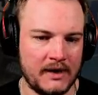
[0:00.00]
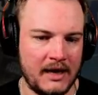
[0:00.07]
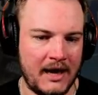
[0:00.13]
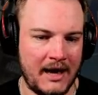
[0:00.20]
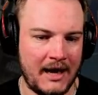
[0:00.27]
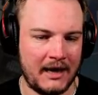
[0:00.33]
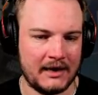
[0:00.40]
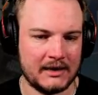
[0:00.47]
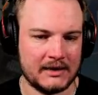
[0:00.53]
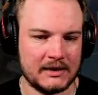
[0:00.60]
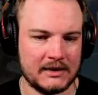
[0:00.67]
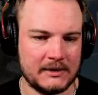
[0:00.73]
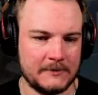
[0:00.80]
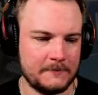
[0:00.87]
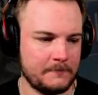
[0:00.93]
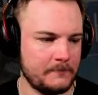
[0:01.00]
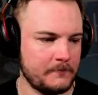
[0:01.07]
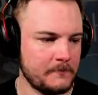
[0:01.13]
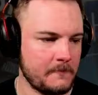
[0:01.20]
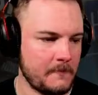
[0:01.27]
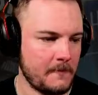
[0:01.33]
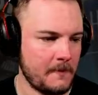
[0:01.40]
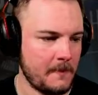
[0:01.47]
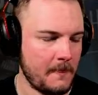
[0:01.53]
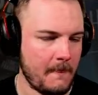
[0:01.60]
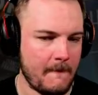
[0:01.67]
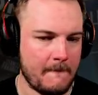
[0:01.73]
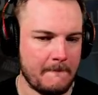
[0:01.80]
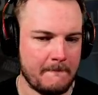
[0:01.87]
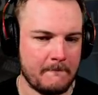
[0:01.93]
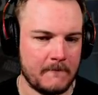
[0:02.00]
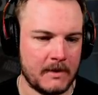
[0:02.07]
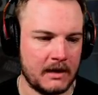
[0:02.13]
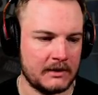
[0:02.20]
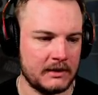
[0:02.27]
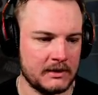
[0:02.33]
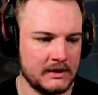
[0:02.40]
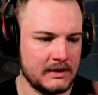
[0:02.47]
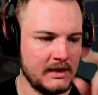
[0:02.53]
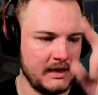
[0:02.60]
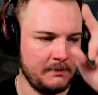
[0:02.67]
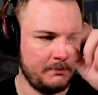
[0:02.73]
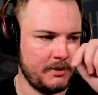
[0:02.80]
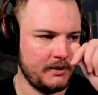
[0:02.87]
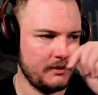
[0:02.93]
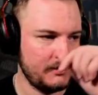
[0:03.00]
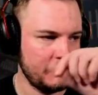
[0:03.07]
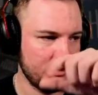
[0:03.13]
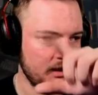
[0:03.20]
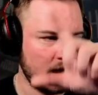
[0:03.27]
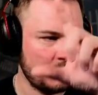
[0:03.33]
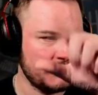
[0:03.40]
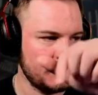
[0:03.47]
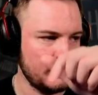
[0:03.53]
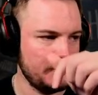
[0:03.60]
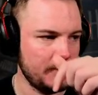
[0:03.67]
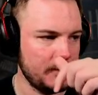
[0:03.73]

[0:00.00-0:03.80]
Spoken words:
axe. Like the tip, the top tip.